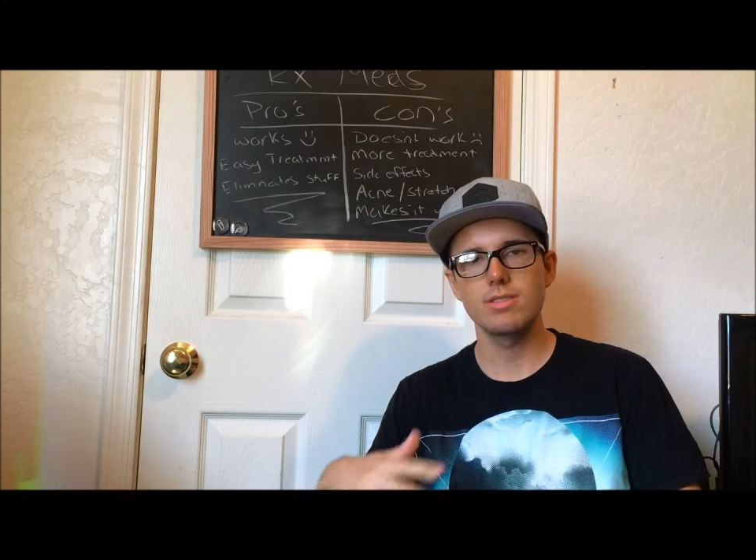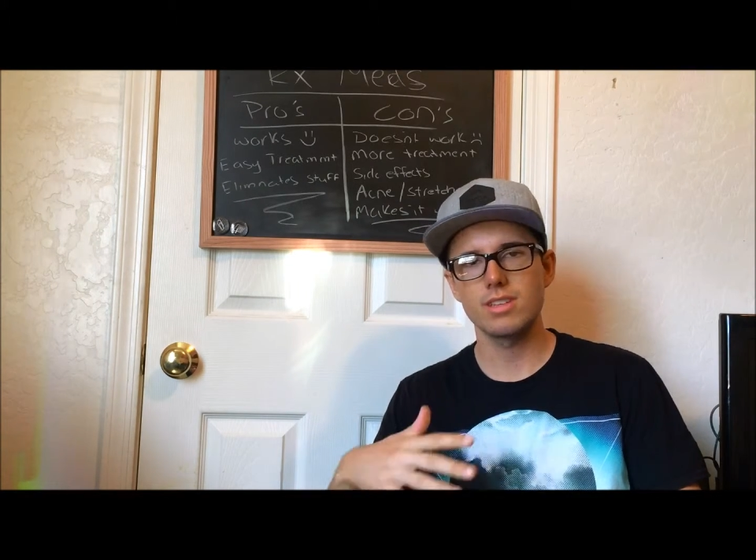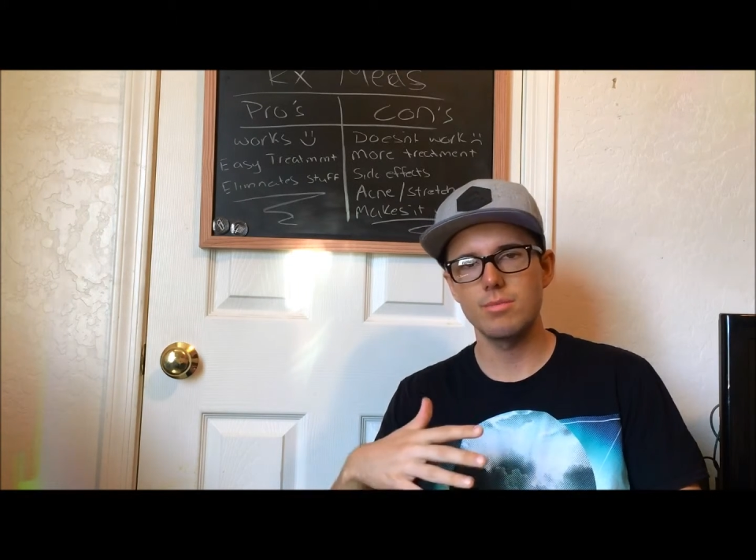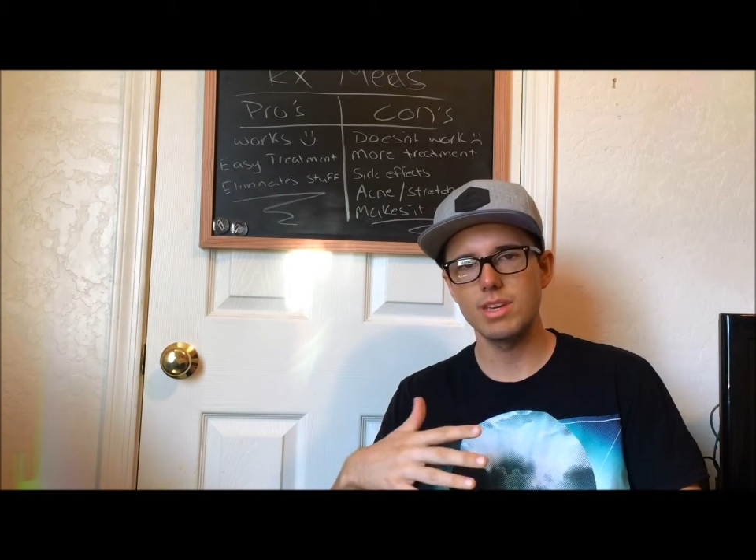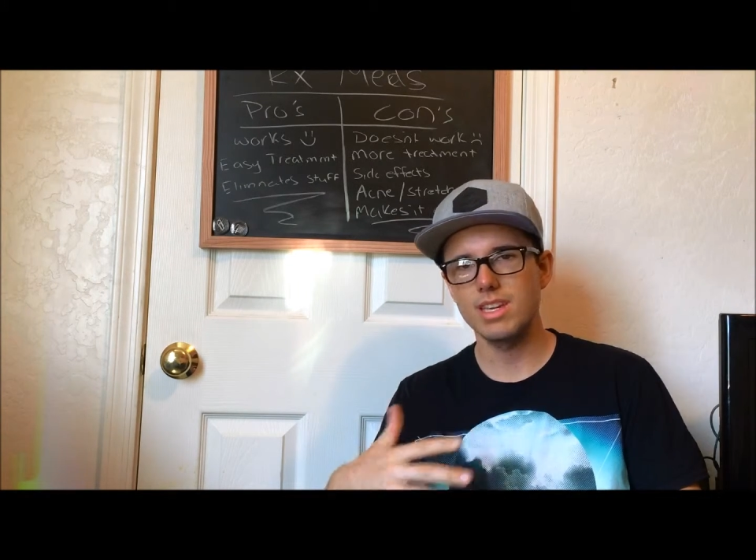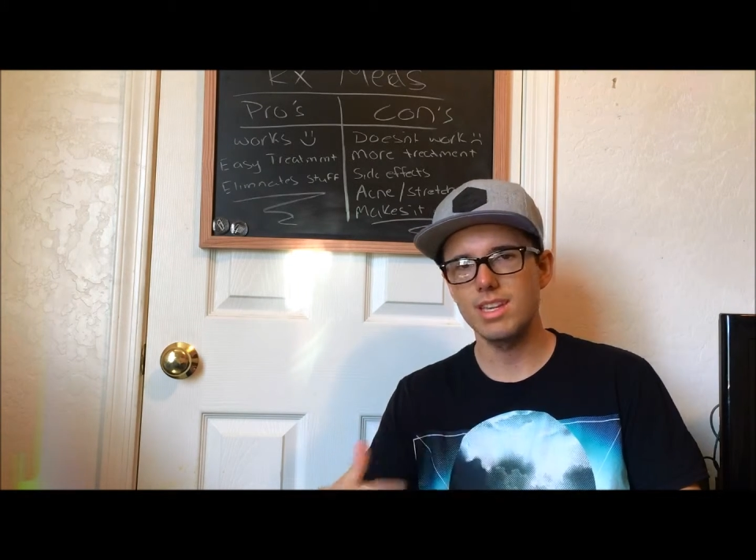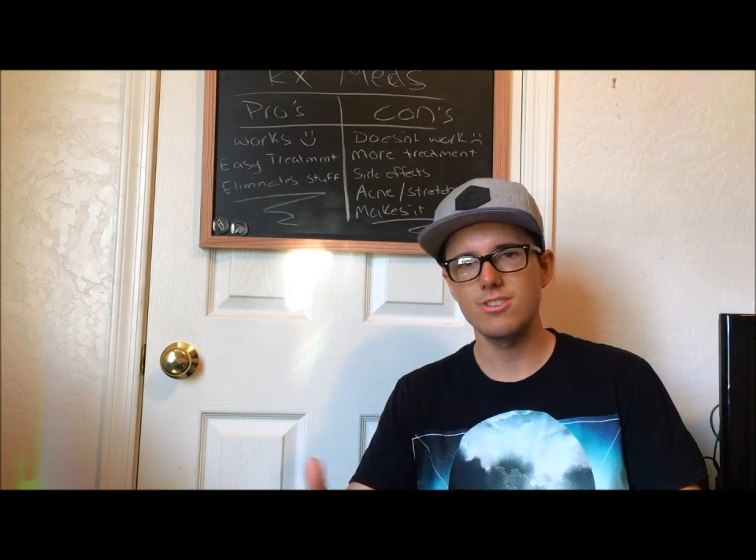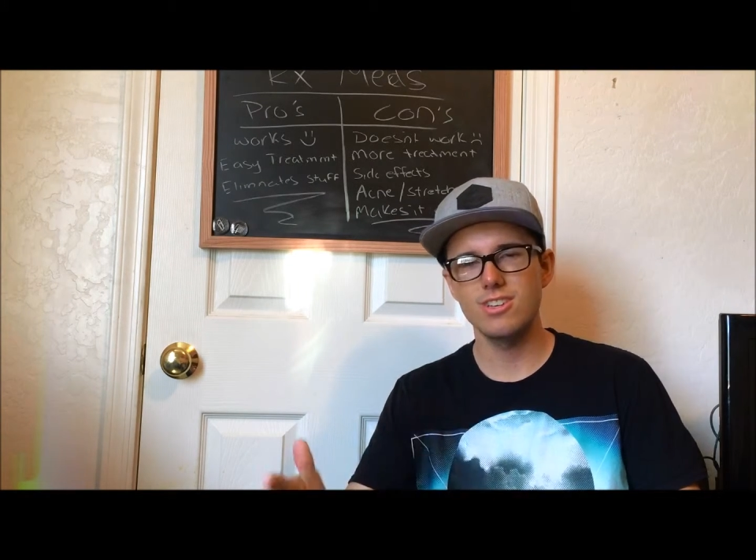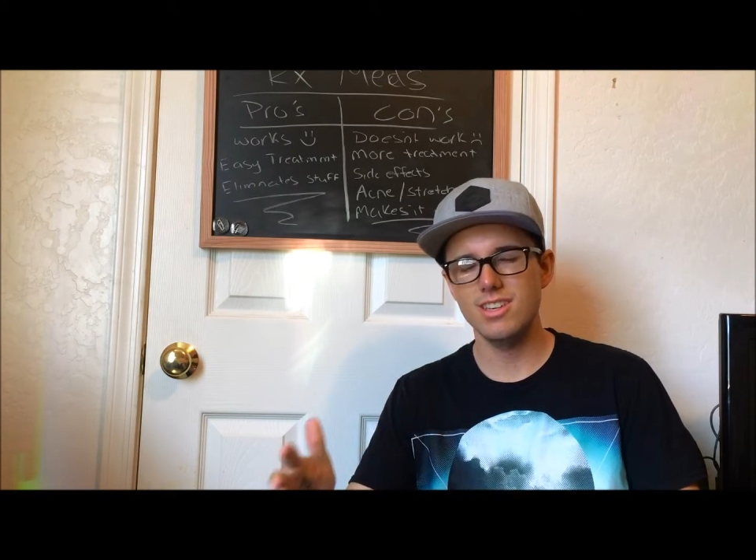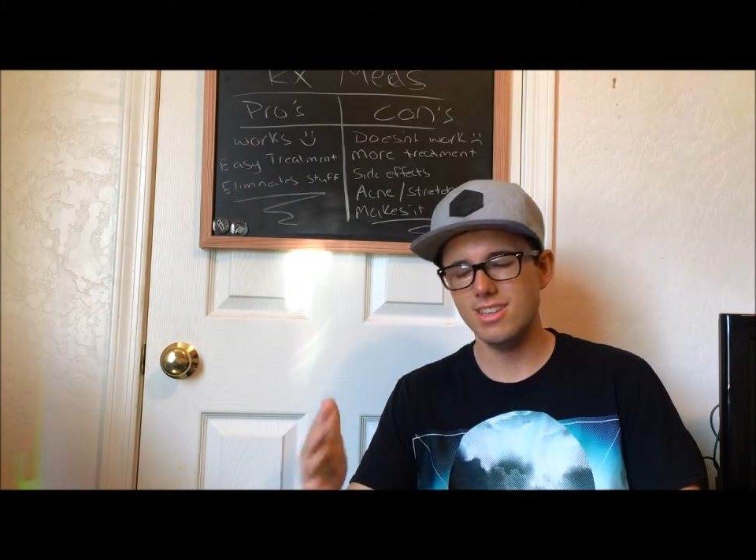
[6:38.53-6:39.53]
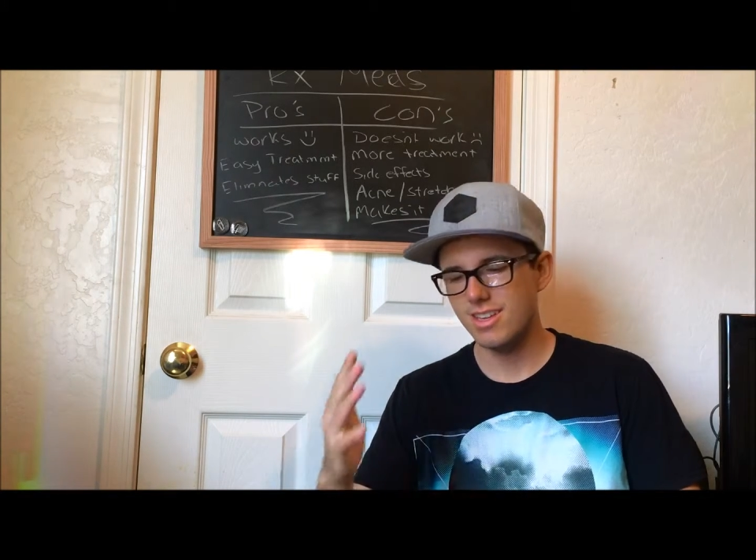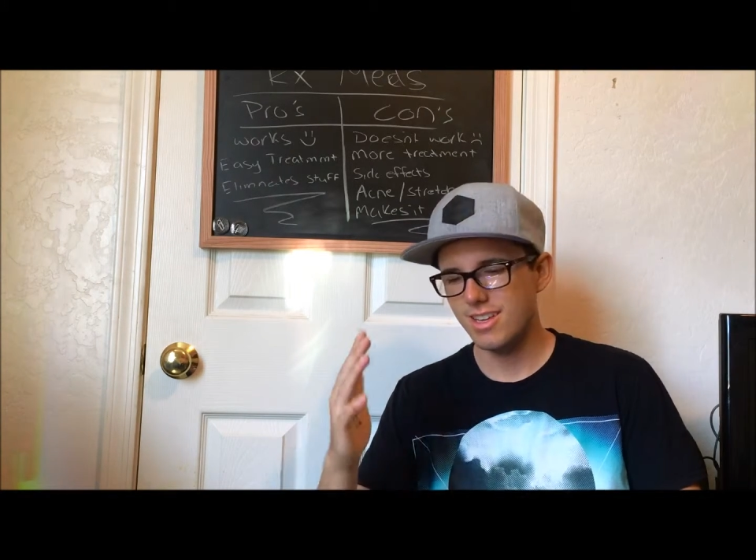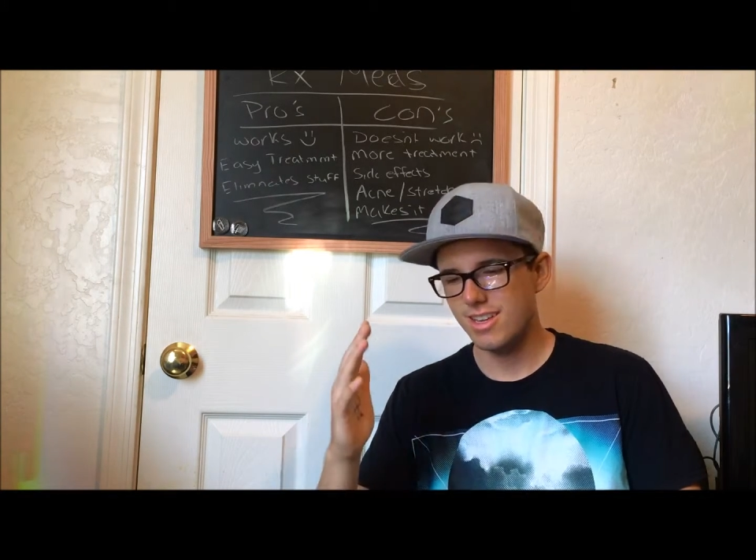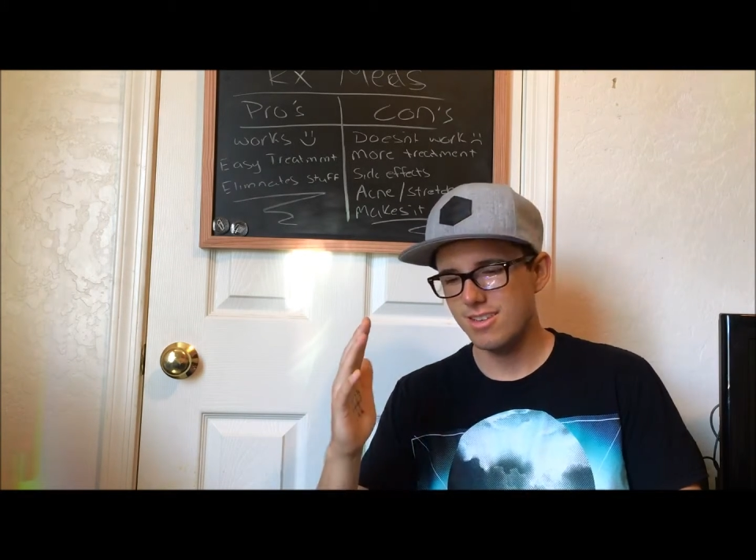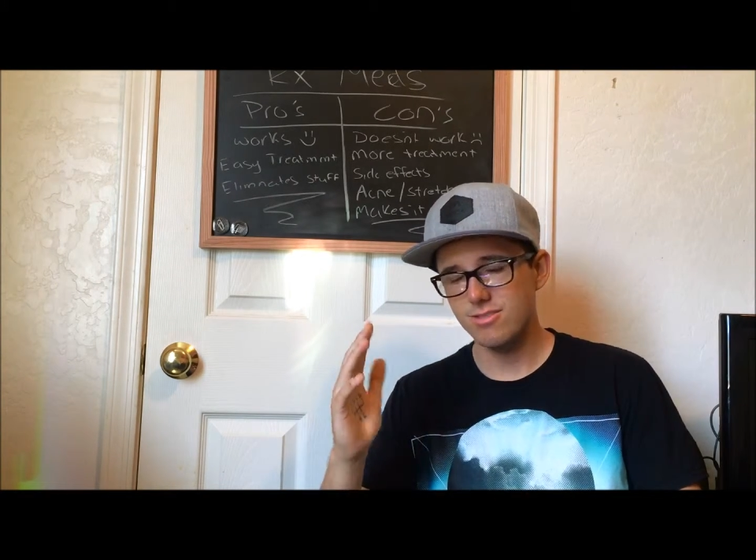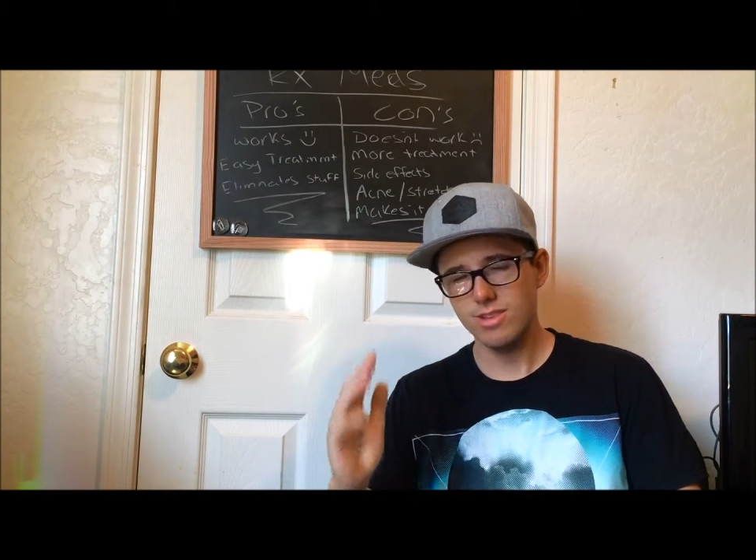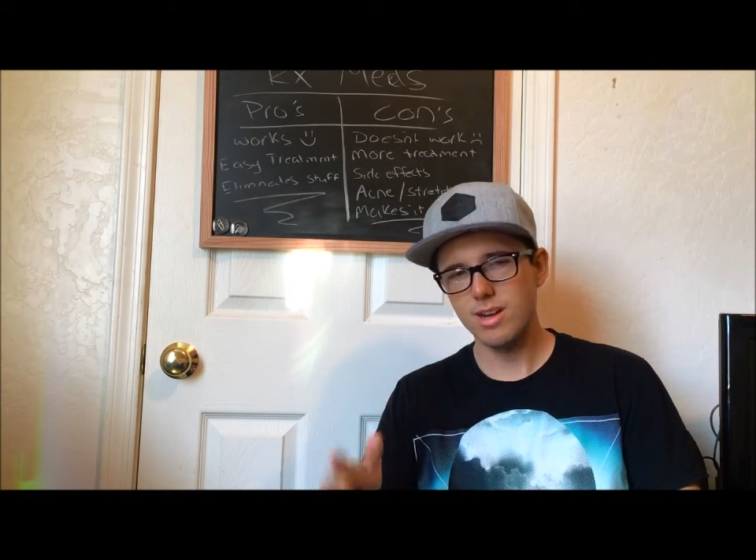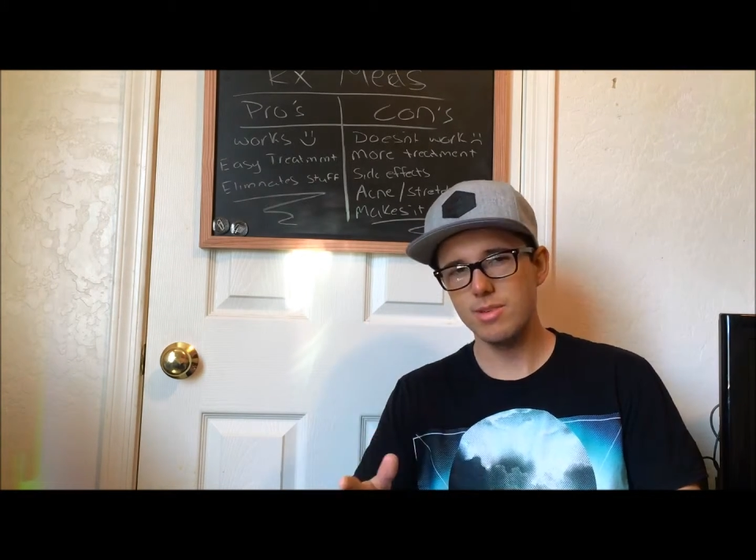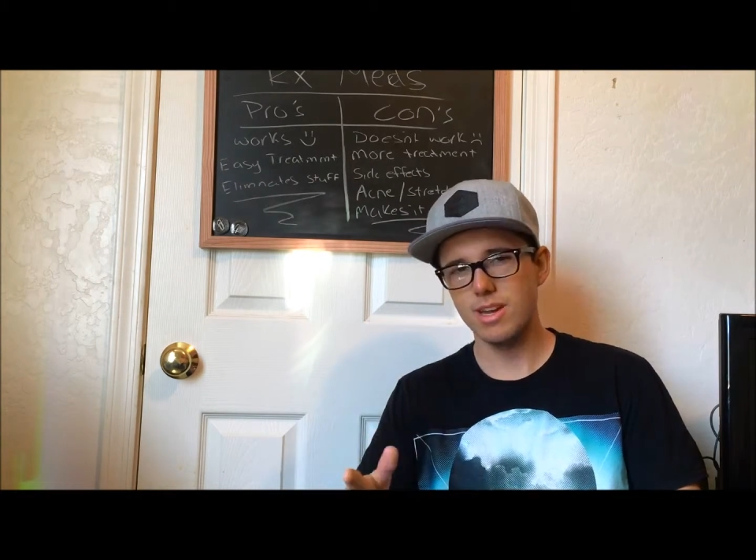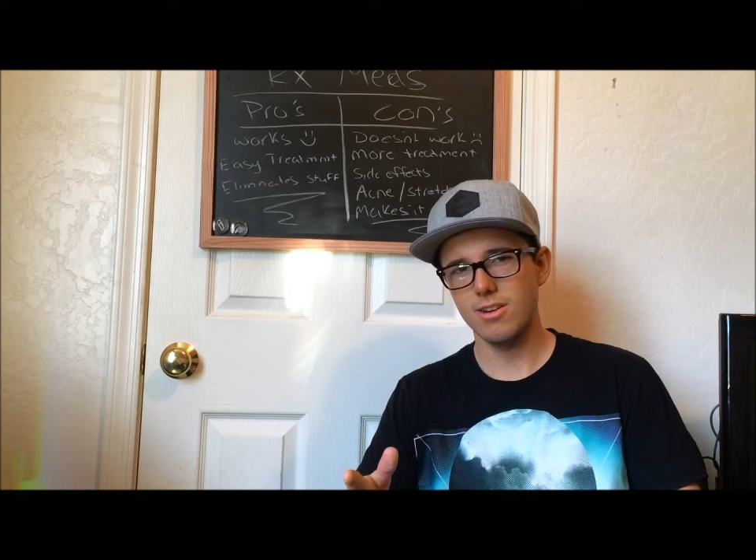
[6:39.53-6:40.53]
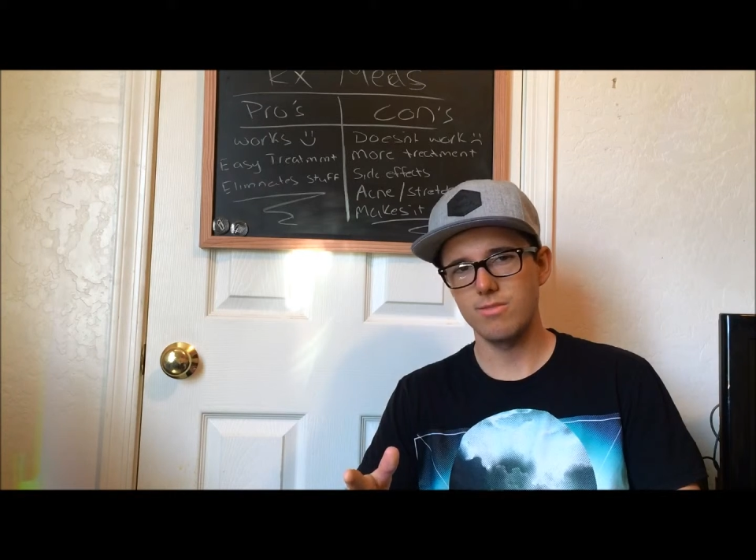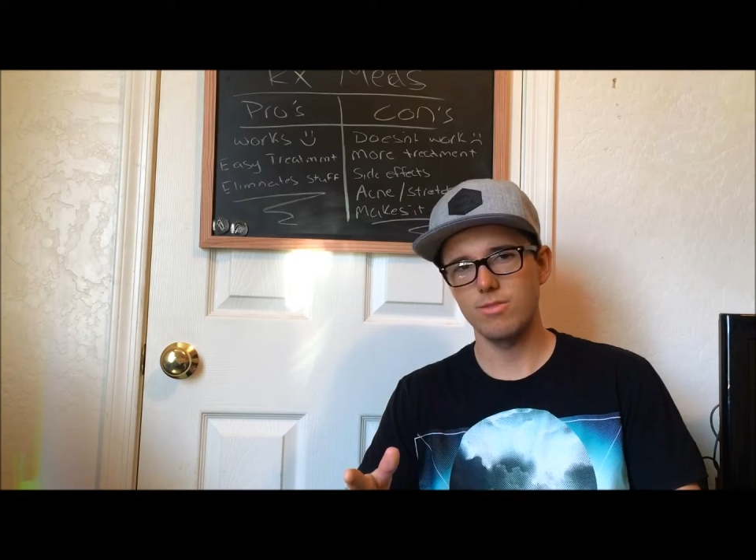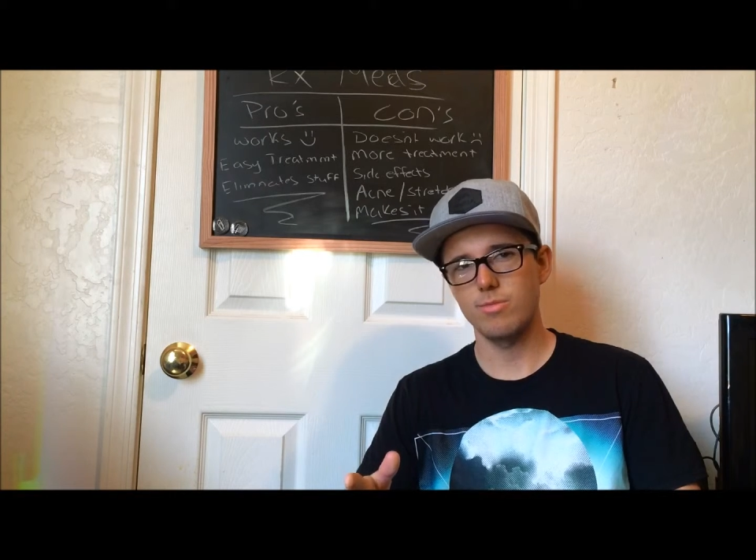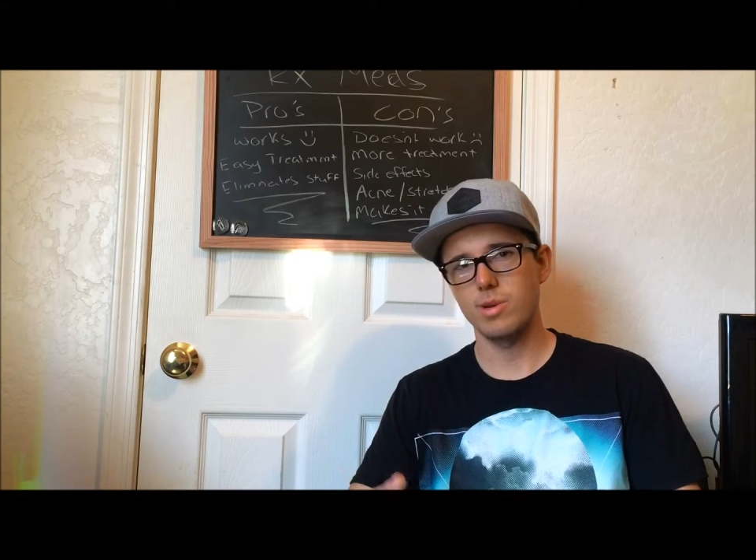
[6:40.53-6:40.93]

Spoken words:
it's gonna make it itchy, so you gotta be careful.